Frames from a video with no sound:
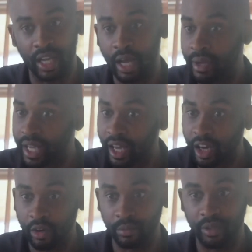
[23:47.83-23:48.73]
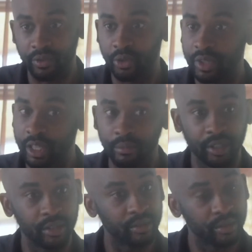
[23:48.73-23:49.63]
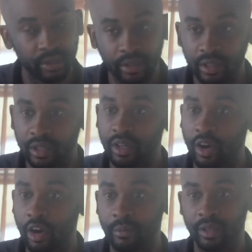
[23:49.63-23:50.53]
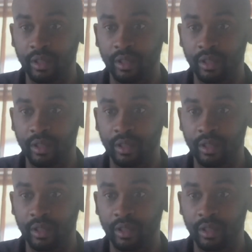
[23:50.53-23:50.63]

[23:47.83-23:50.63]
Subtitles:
And I'm here to help. If you need me, call me.